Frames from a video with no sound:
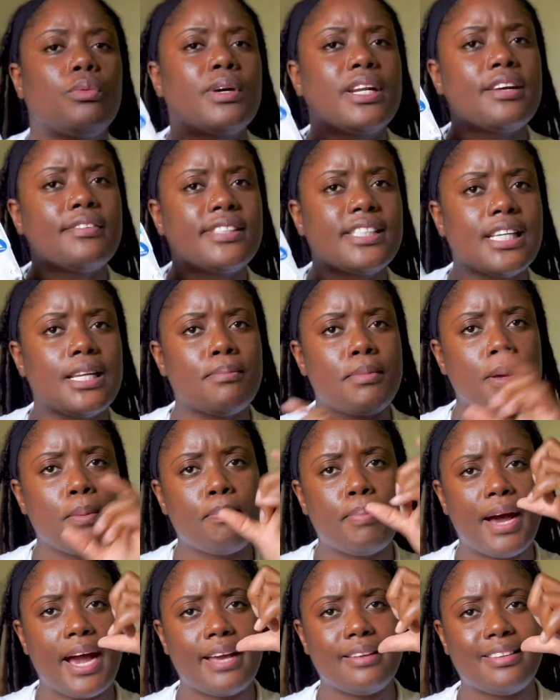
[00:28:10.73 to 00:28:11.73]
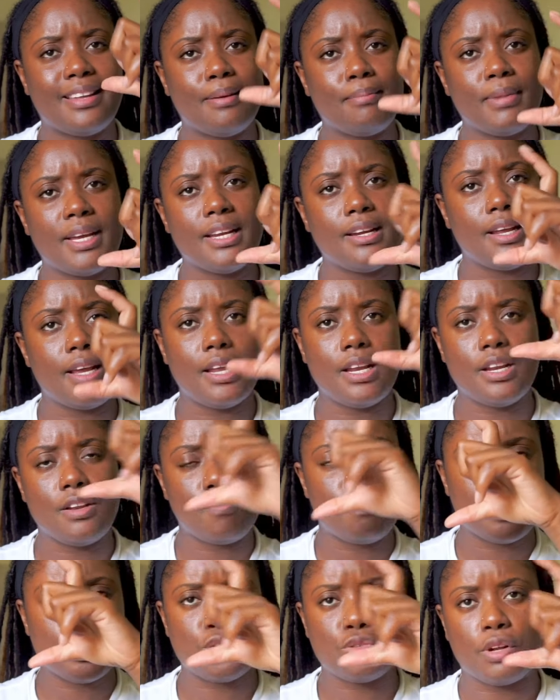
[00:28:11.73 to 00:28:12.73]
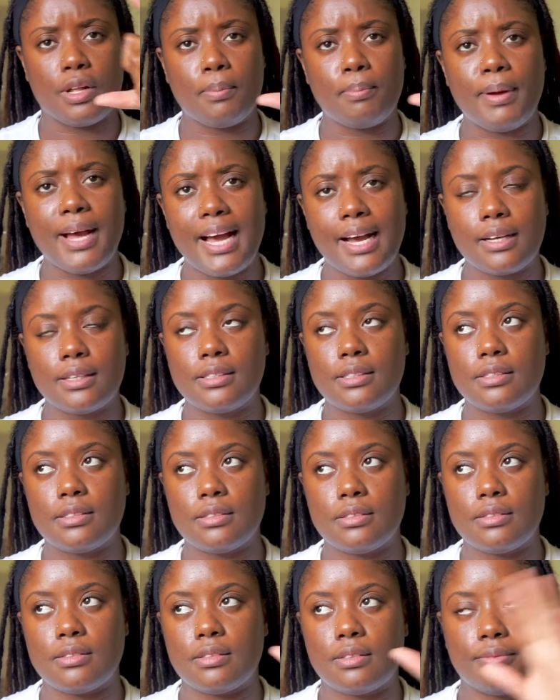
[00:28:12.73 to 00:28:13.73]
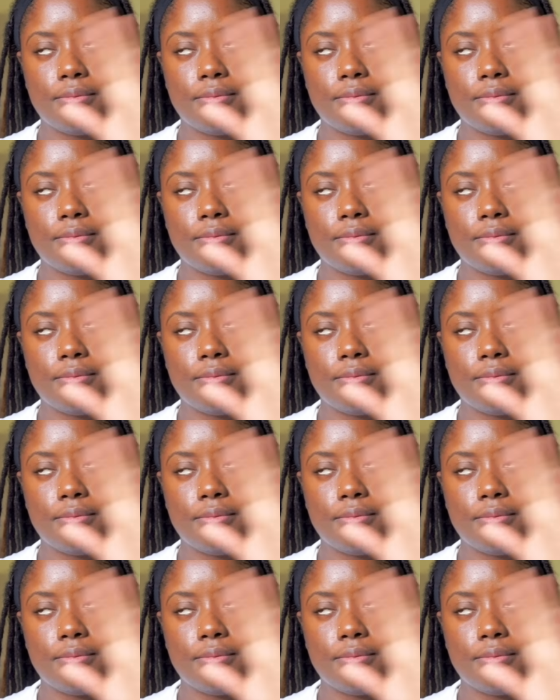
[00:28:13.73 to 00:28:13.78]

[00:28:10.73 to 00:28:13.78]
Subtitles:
have seen me buy them in individual packs. Oh,